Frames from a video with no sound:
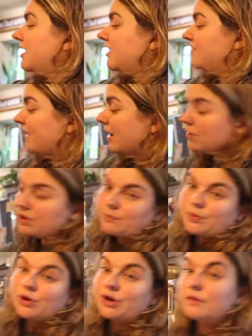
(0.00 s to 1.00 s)
If I were to
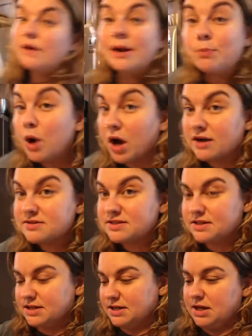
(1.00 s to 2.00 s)
put like
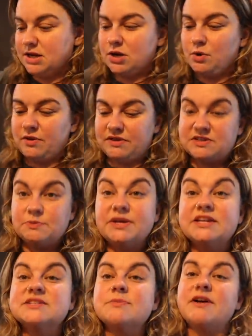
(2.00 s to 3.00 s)
pasta in here with as
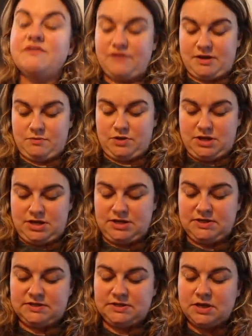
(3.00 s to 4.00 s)
big as my family
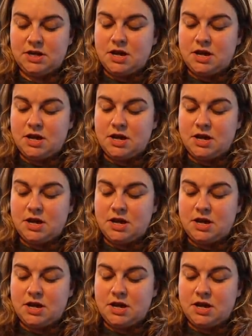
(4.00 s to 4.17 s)
is,